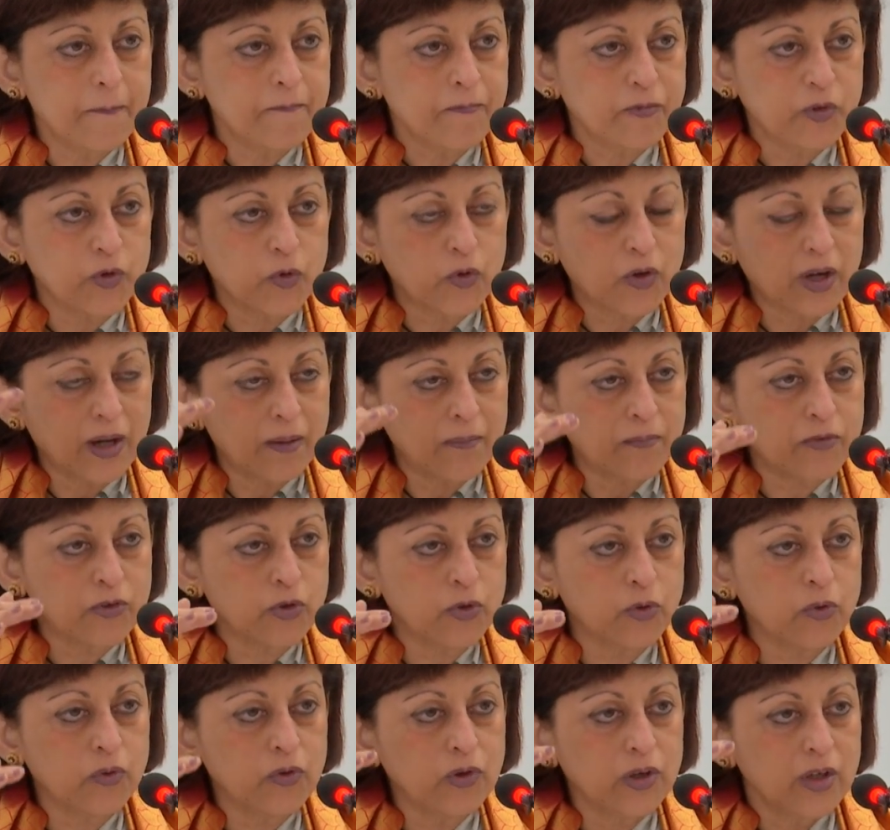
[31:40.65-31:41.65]
you come
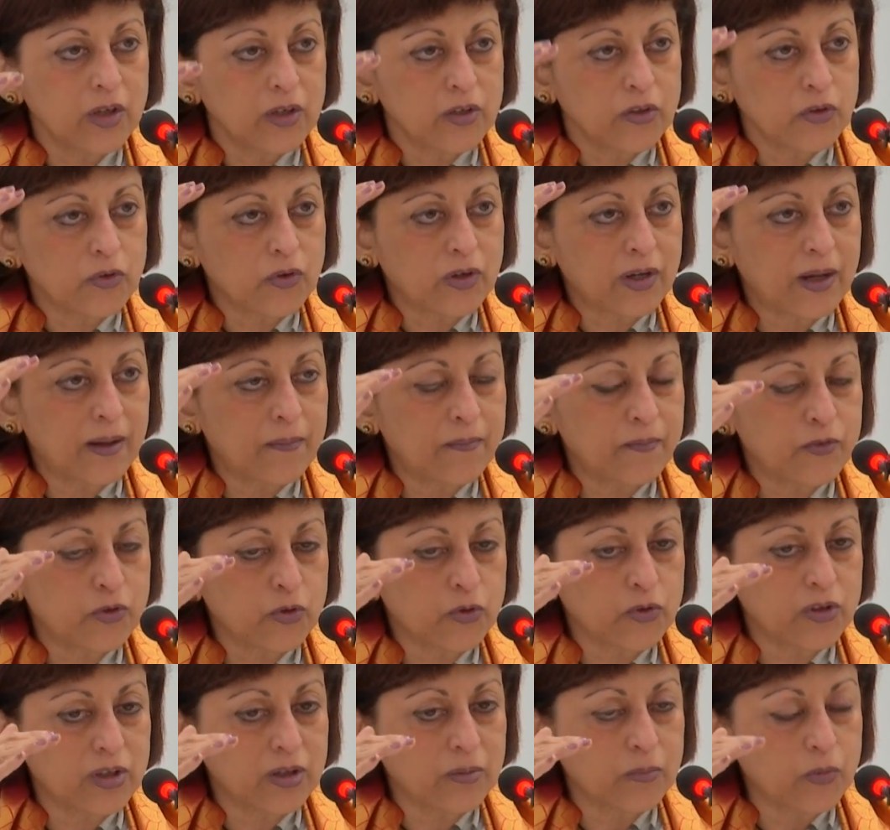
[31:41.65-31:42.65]
to you come
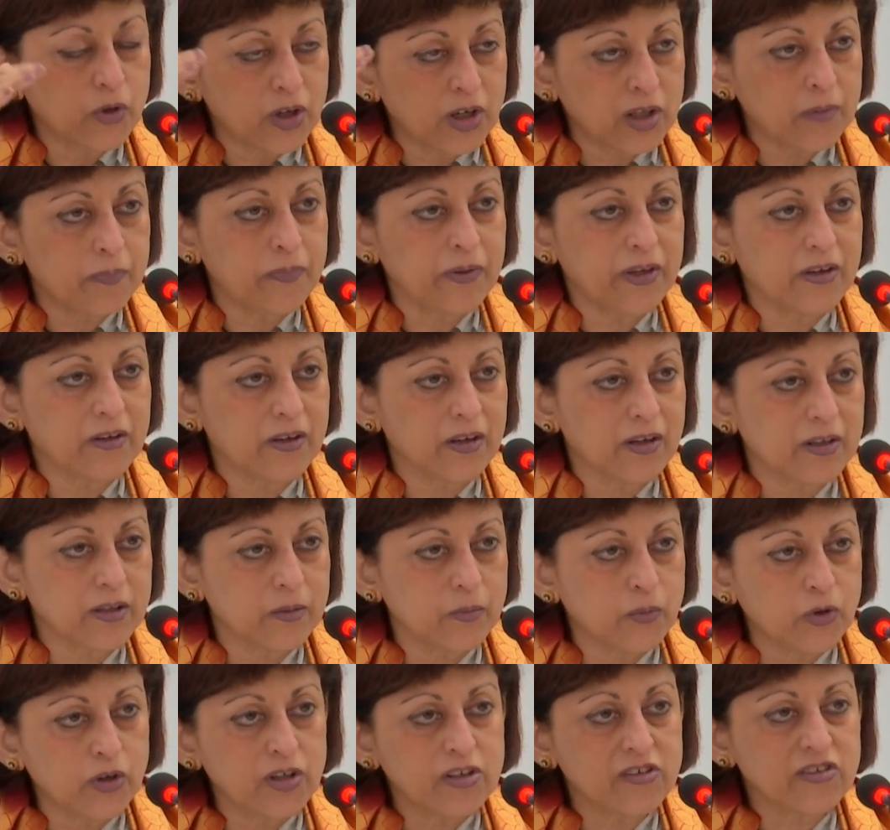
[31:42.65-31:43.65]
to the Mughal period, the
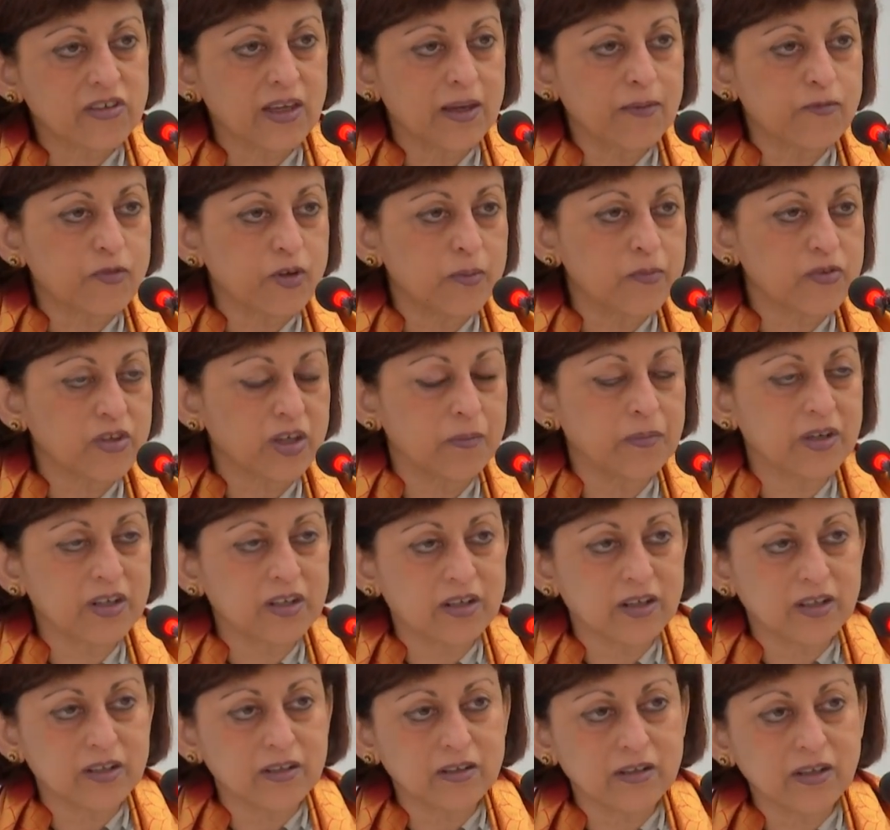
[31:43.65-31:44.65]
Mughals came from
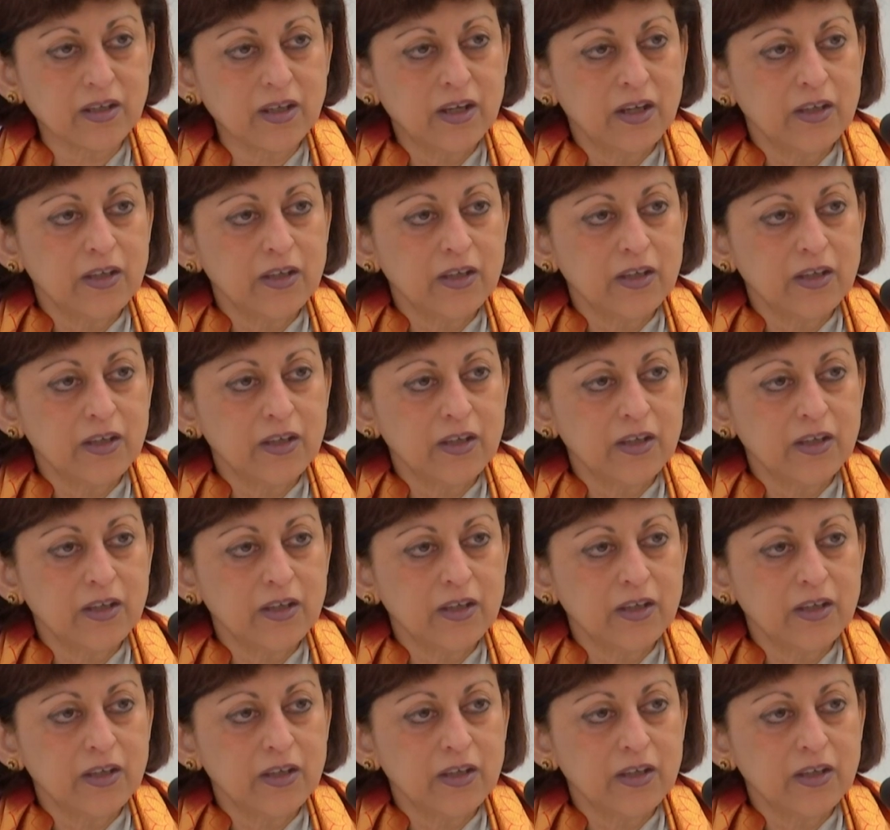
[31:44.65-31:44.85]
Samarkand,